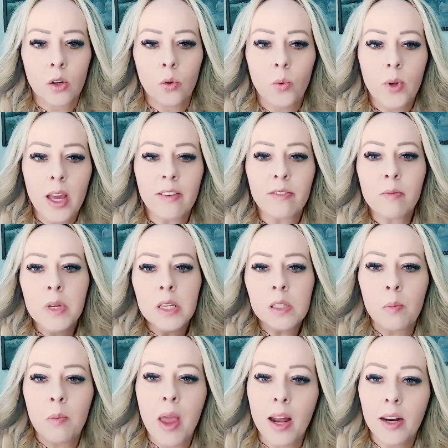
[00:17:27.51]
We have
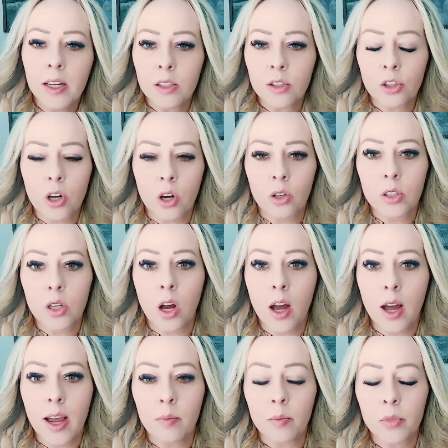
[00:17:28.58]
mismanaged our
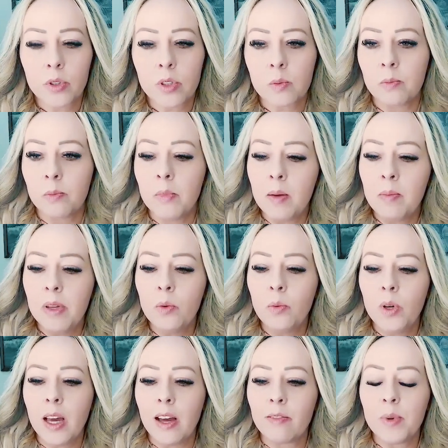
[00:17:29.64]
time. Maybe
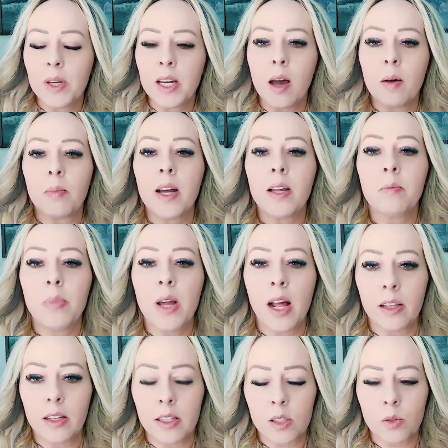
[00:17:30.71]
we have become
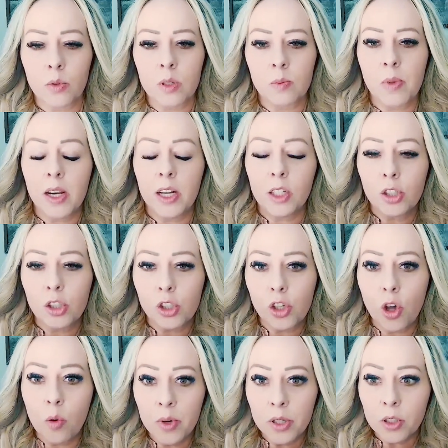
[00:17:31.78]
unbalanced. We're spending
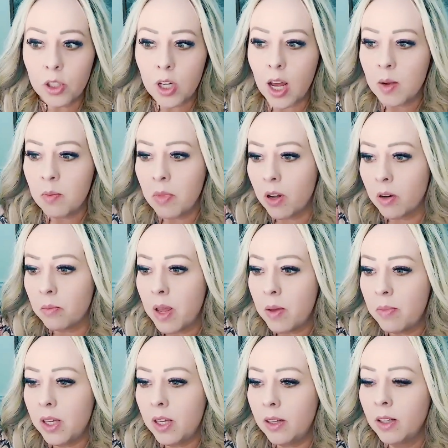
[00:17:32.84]
so much time on
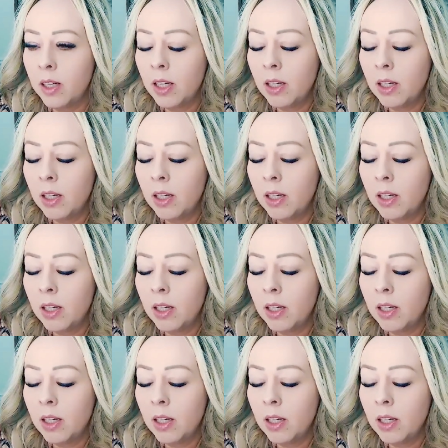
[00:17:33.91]
maybe